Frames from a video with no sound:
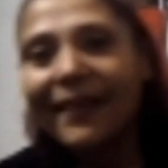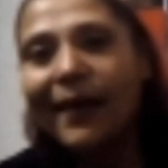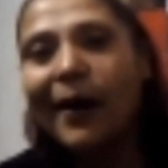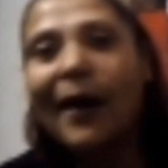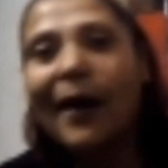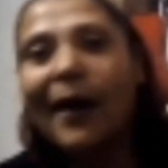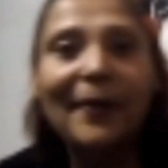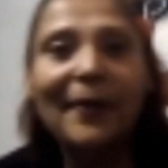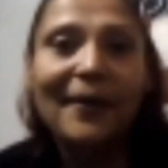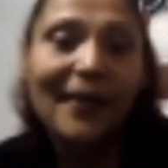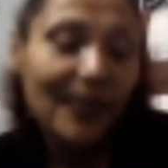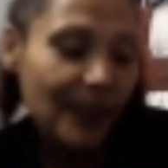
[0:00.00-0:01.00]
But
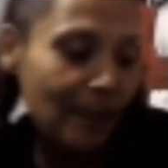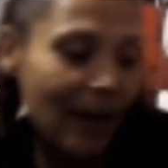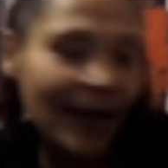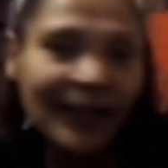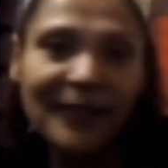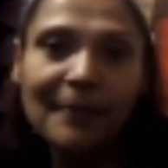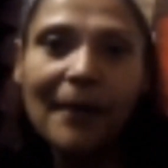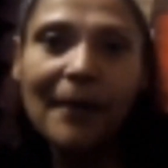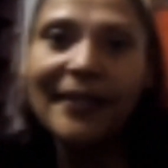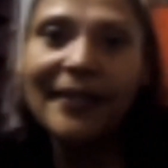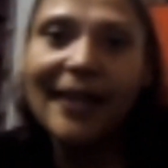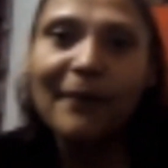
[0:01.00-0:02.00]
the
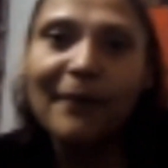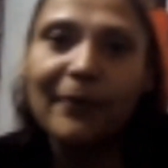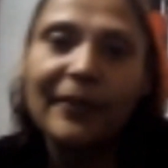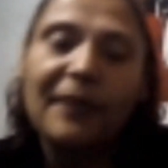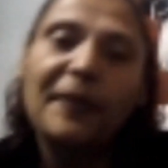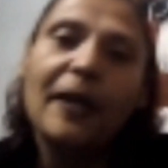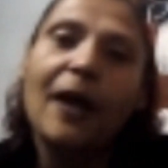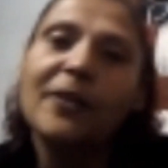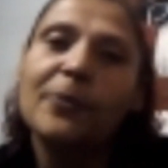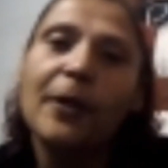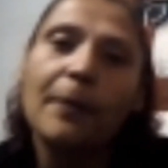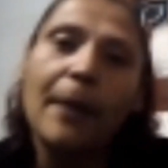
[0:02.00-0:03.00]
money ain't really a thing. I
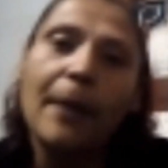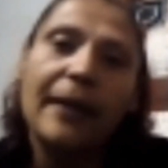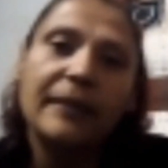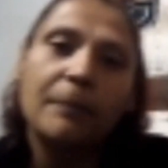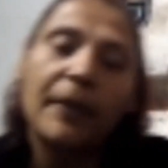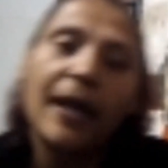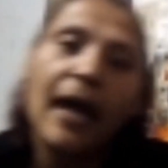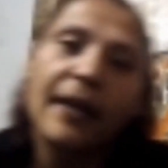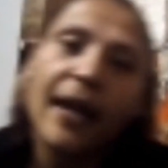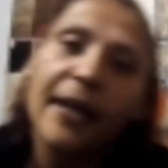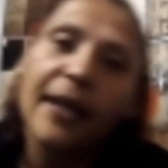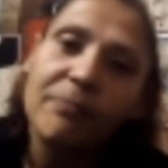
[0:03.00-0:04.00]
just want to make
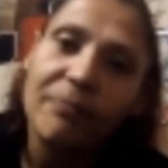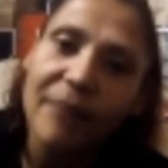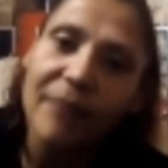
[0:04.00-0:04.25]
a name.